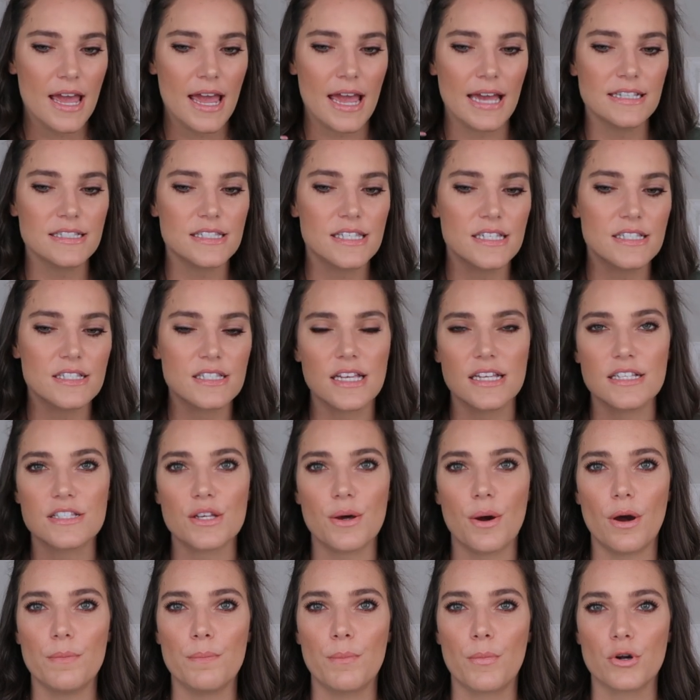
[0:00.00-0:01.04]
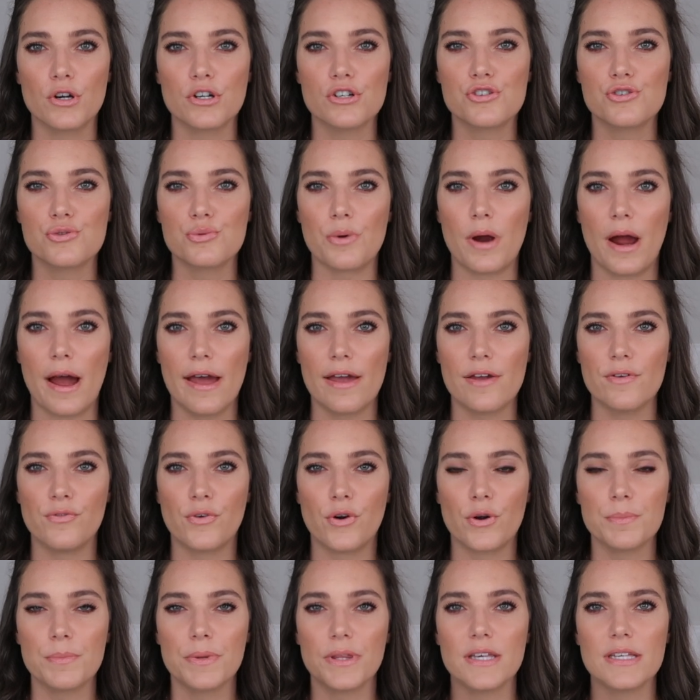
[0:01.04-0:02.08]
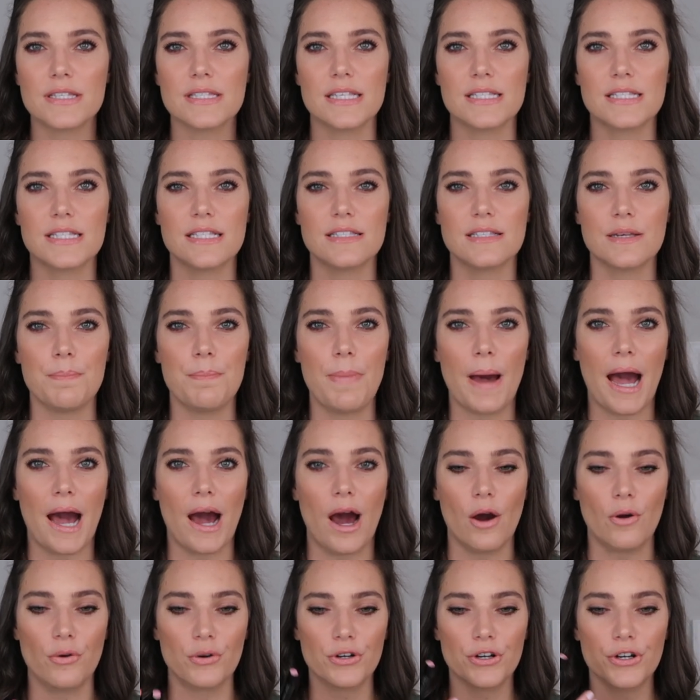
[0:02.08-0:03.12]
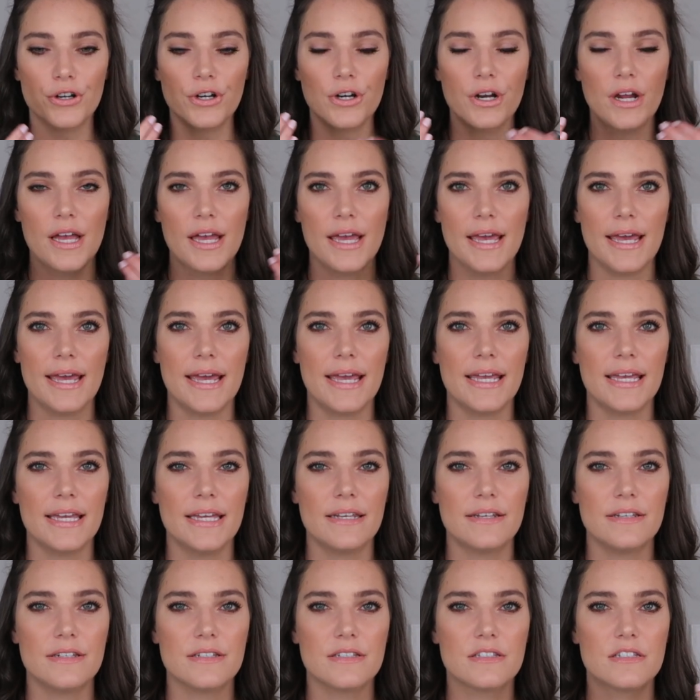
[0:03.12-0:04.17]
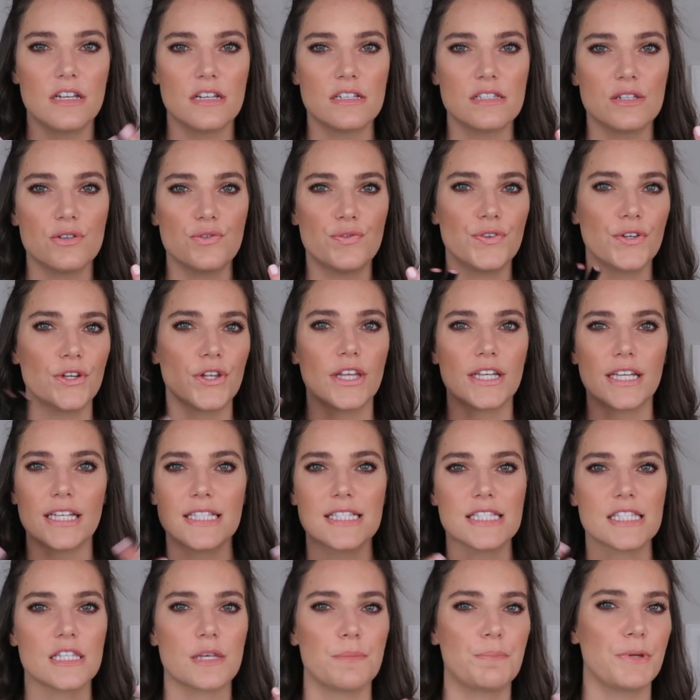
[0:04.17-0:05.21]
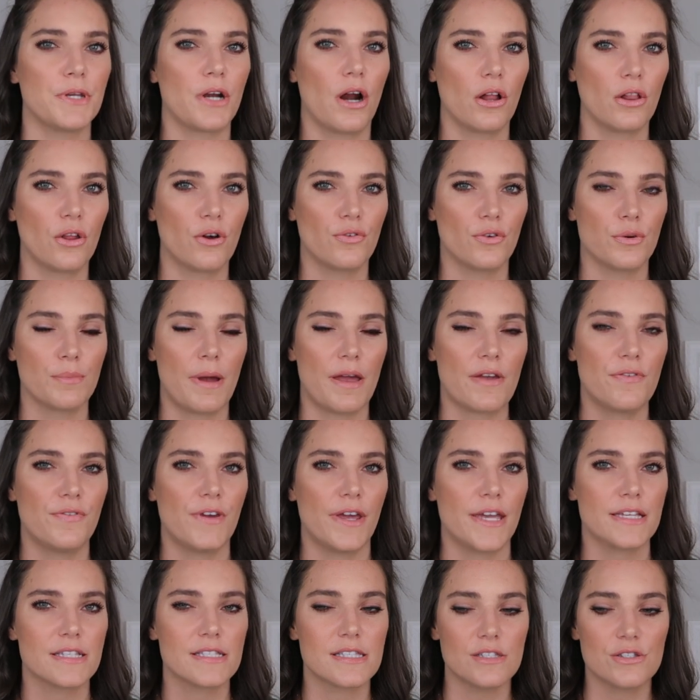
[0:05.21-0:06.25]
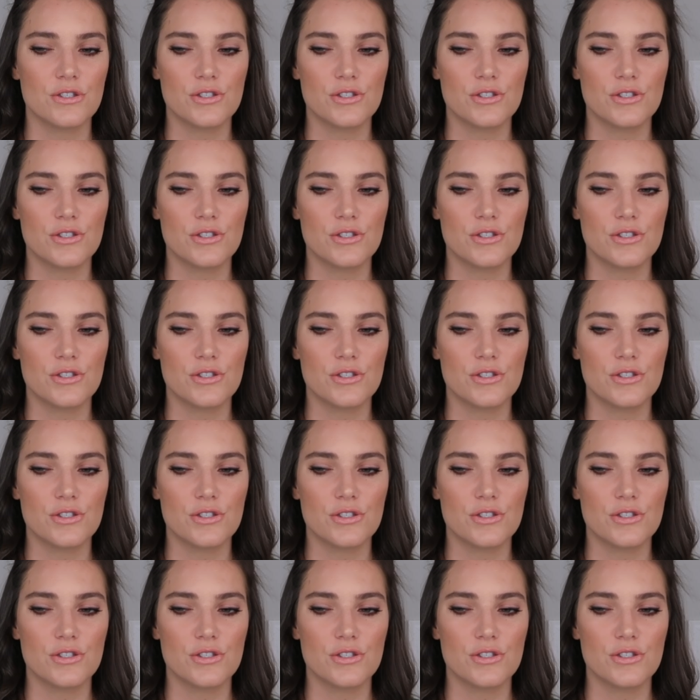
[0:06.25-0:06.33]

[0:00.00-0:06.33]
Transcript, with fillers: And since it's a more dry formula, since it's a powder, it doesn't feel like it's slipping all over my face.